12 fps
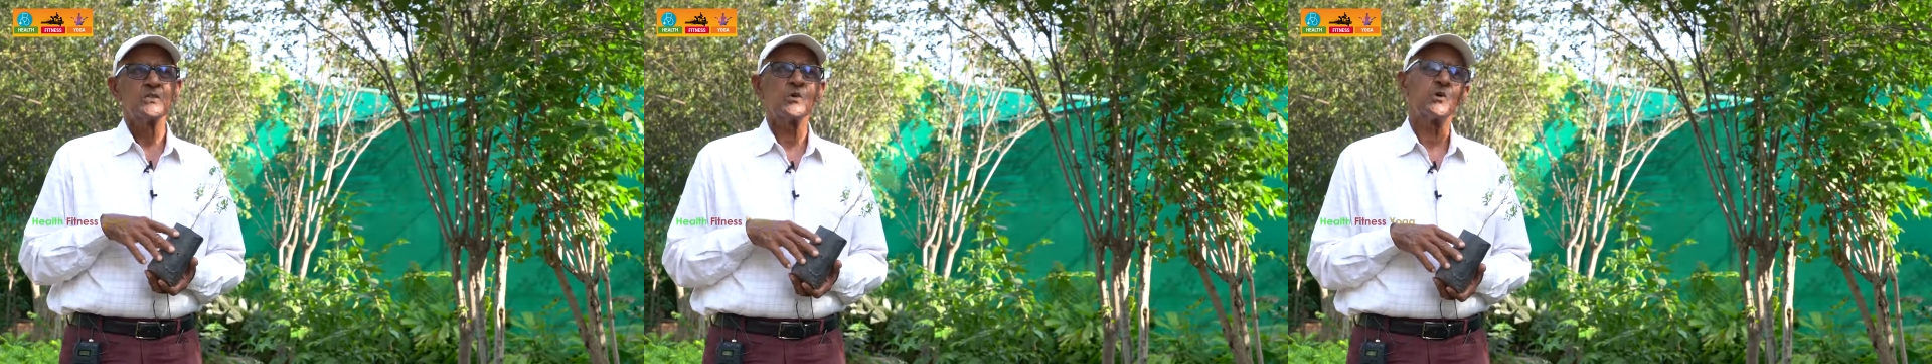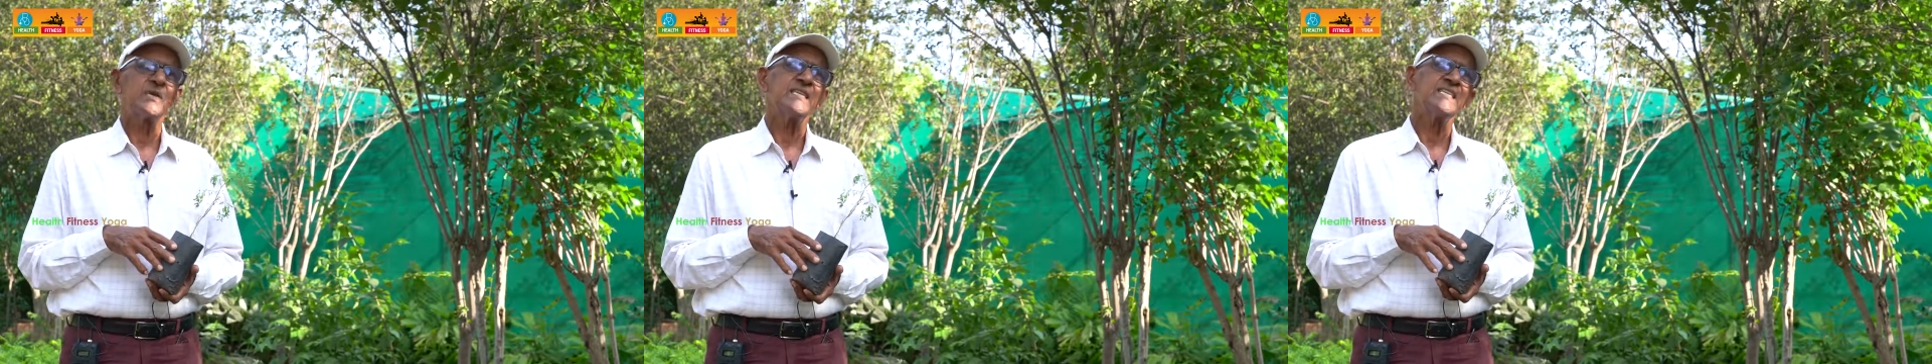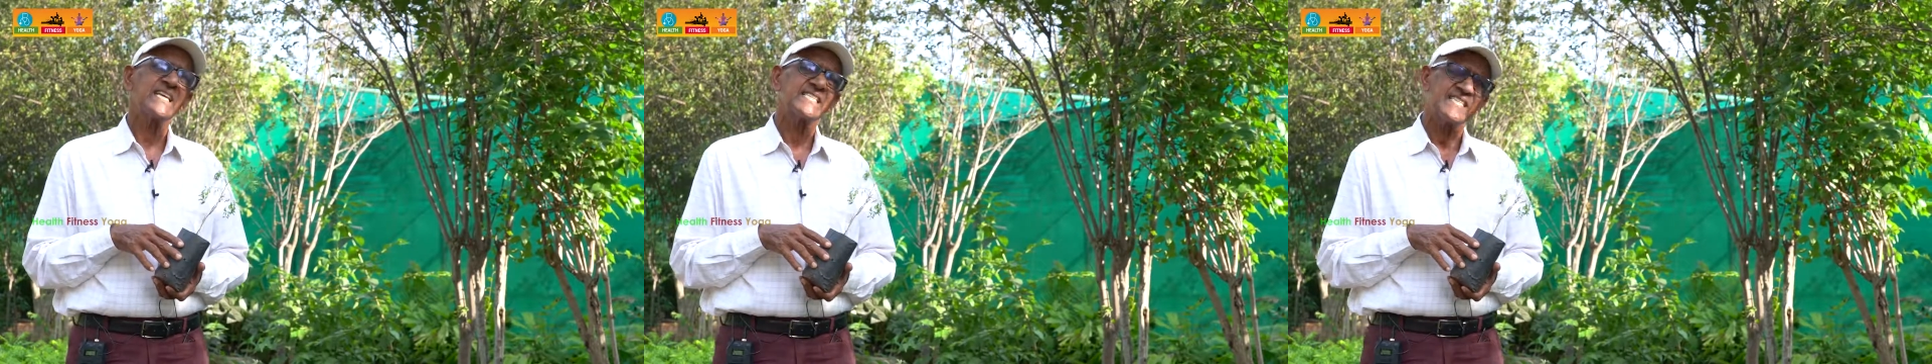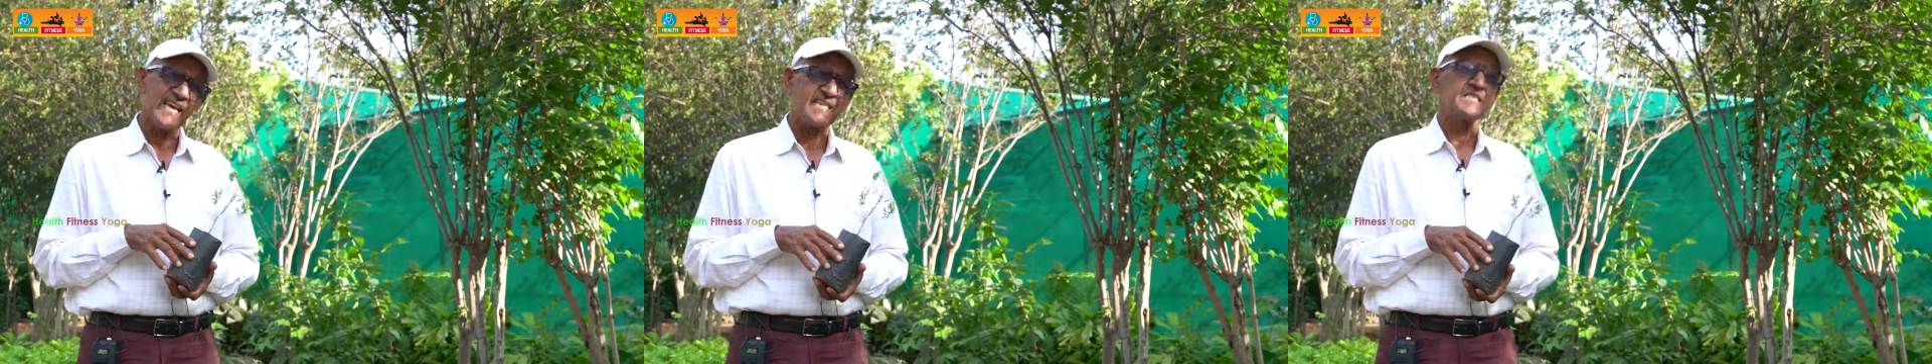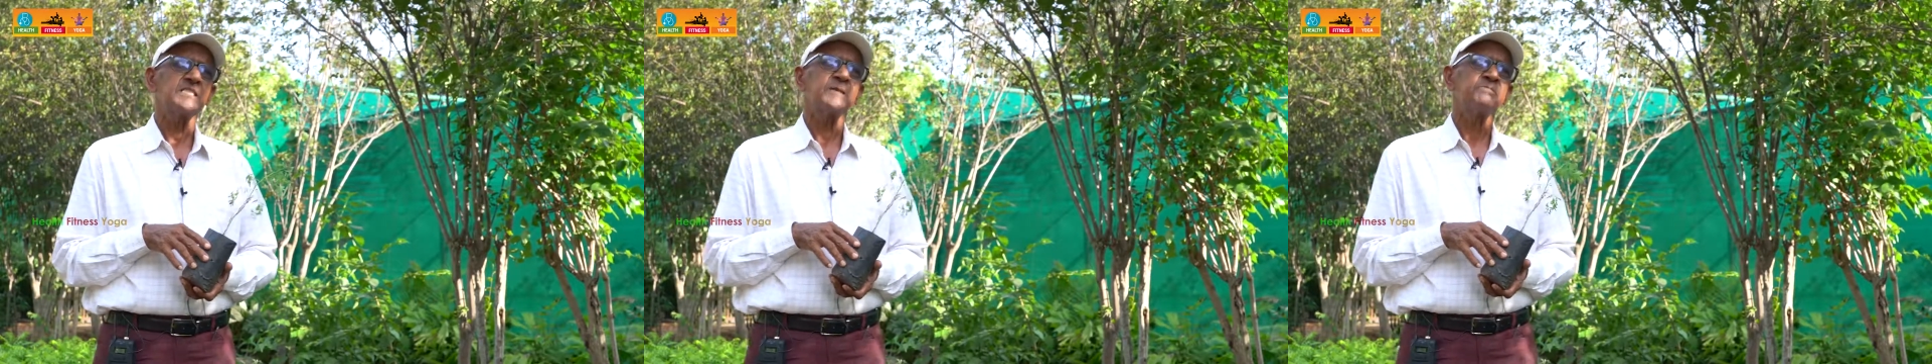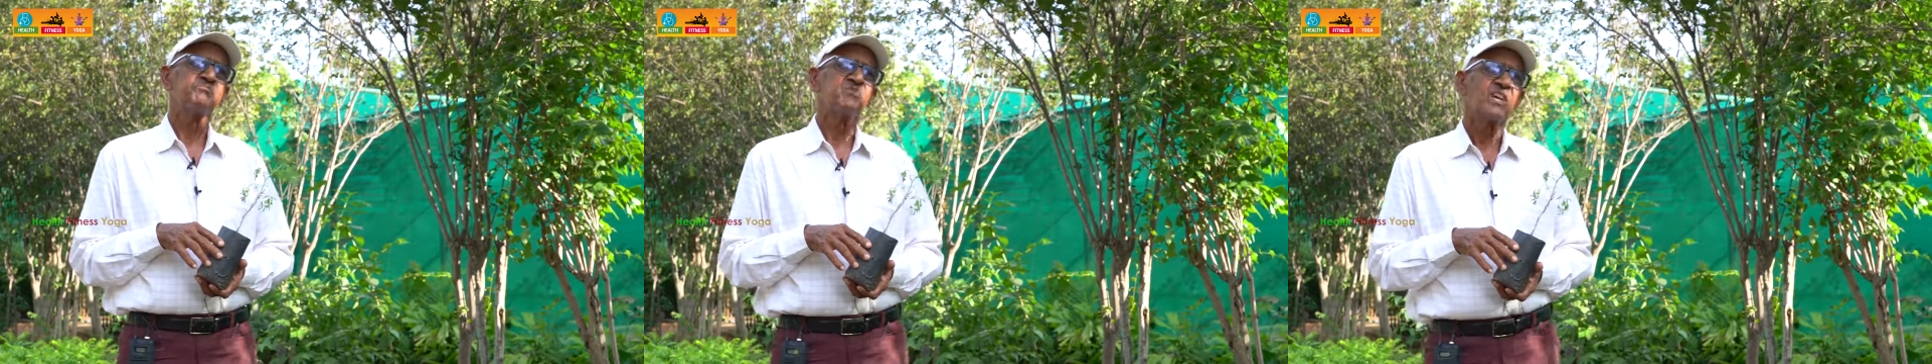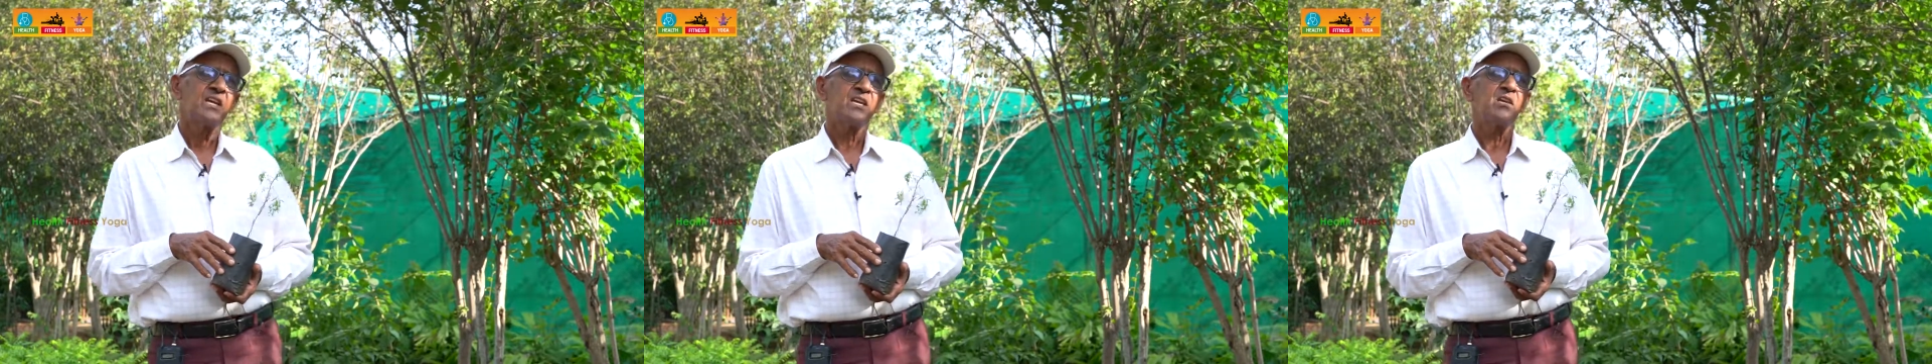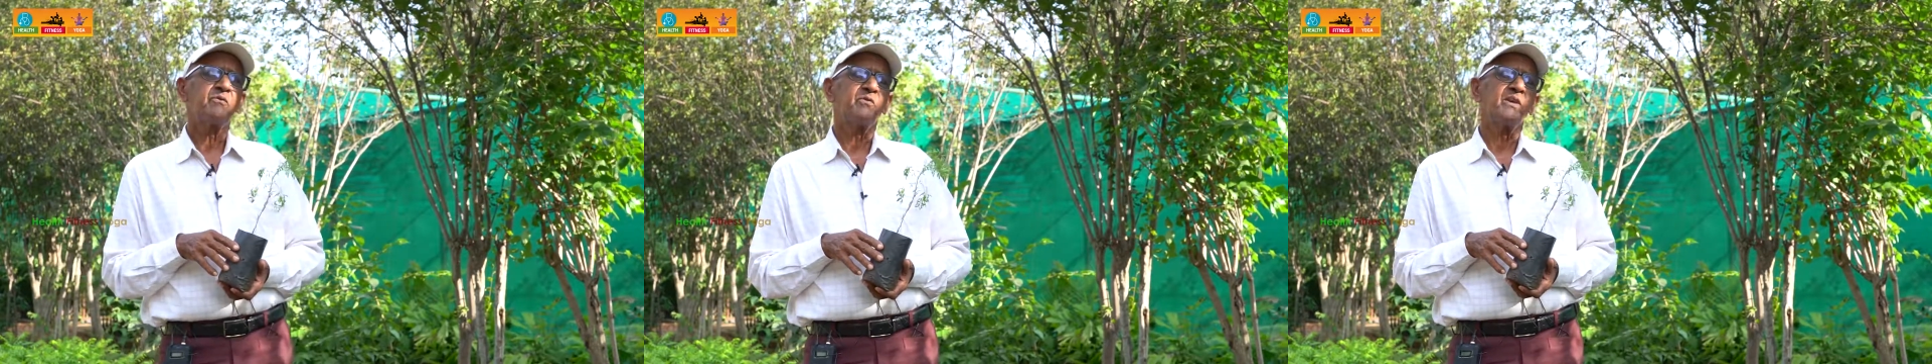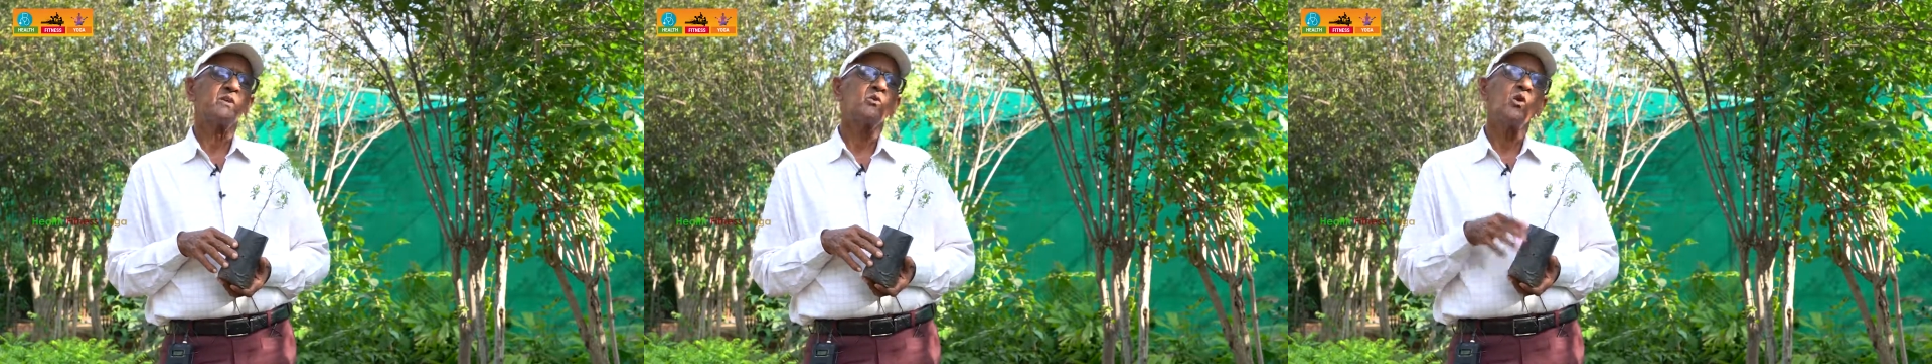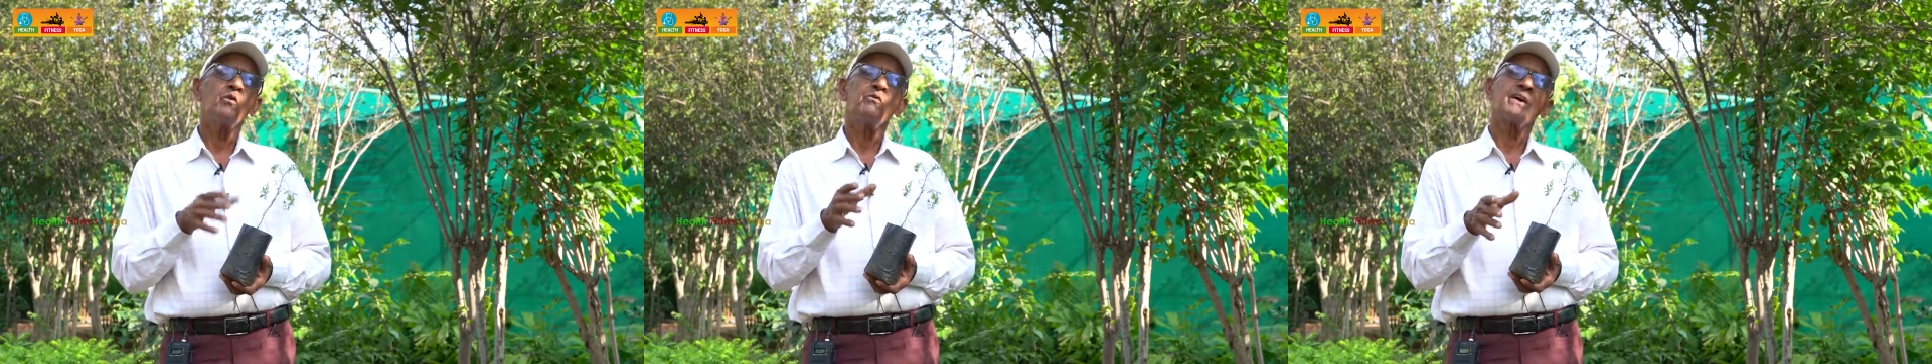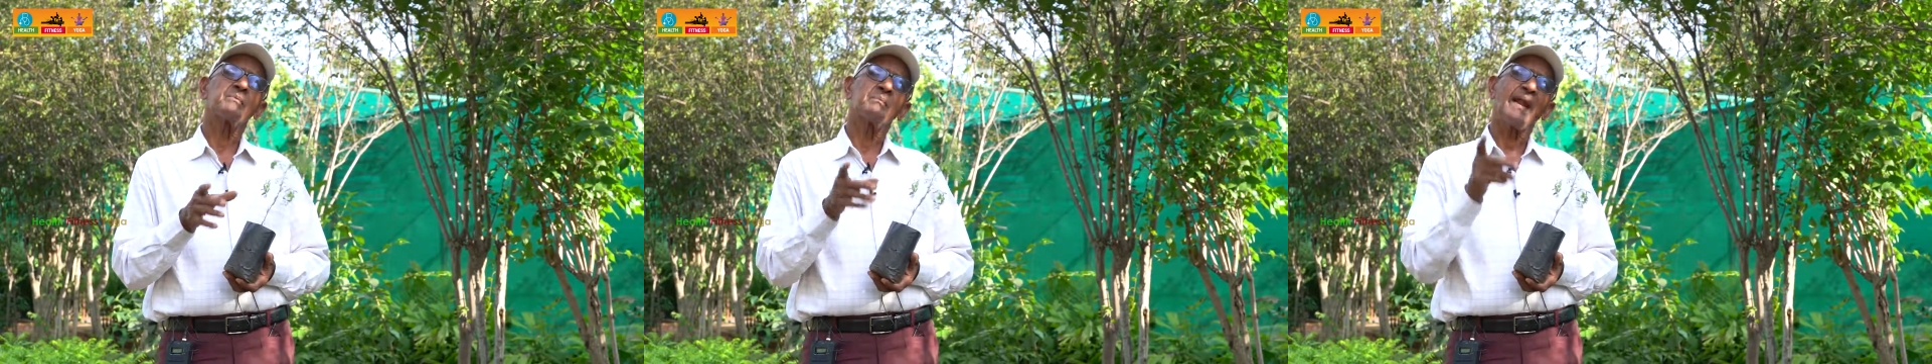So, in the sense, if we go for